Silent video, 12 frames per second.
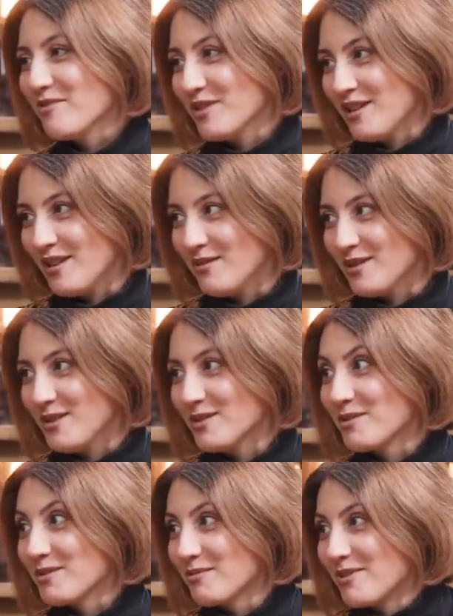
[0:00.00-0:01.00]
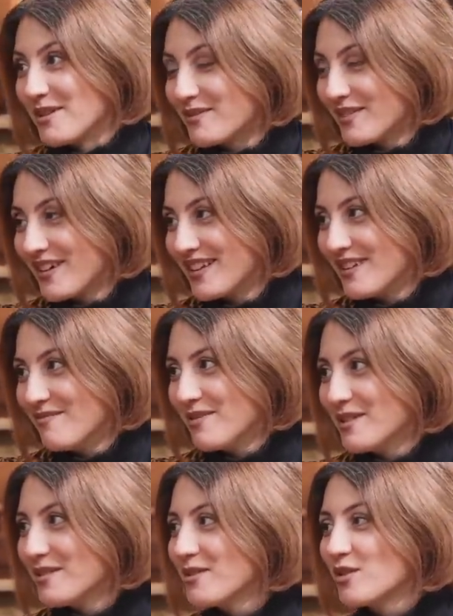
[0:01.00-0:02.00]
is because it stems from
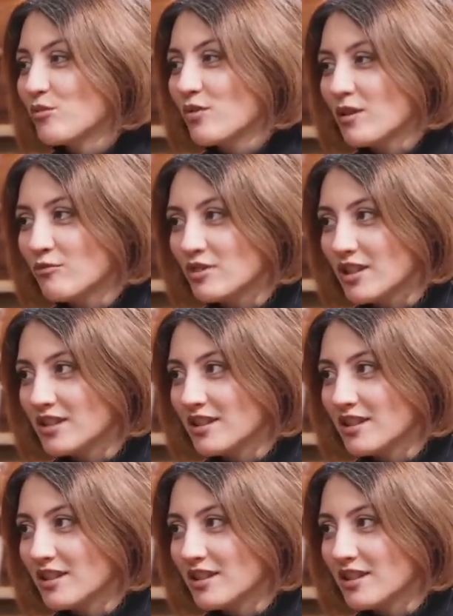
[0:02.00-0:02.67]
a root of